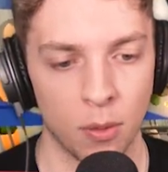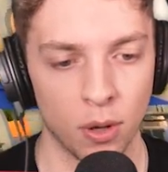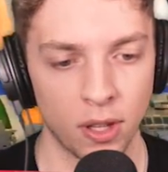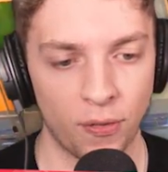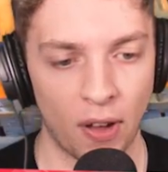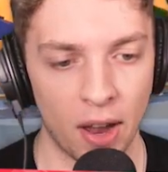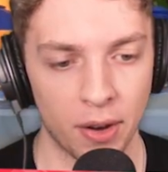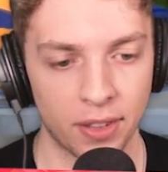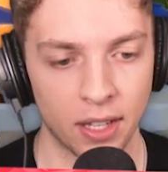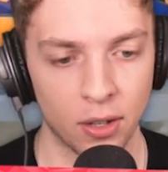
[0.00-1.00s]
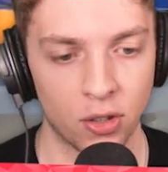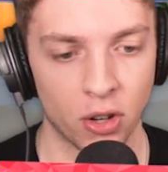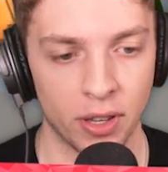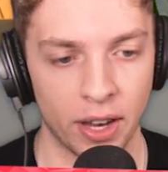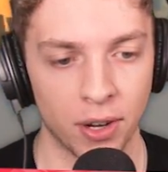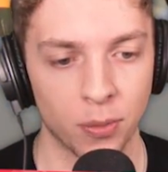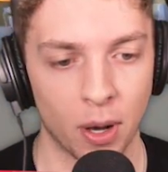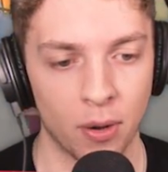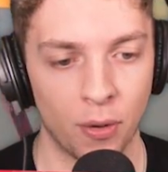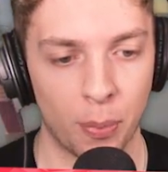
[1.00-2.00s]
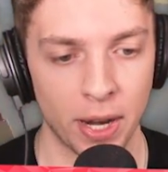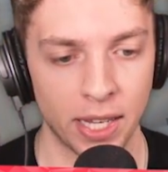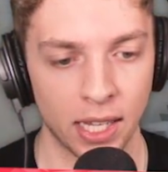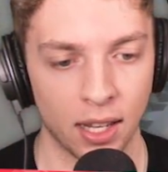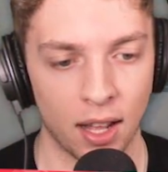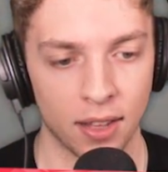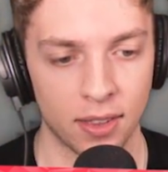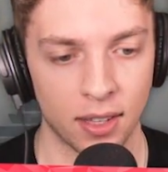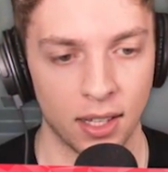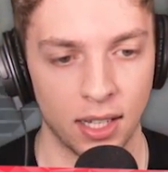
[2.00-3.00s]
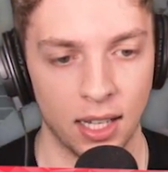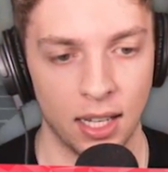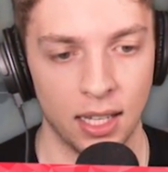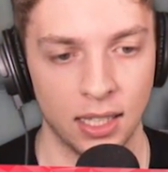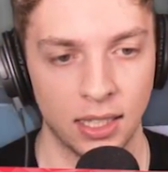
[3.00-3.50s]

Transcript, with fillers: There was a fire extinguisher in there as well for breaking glass. Uh...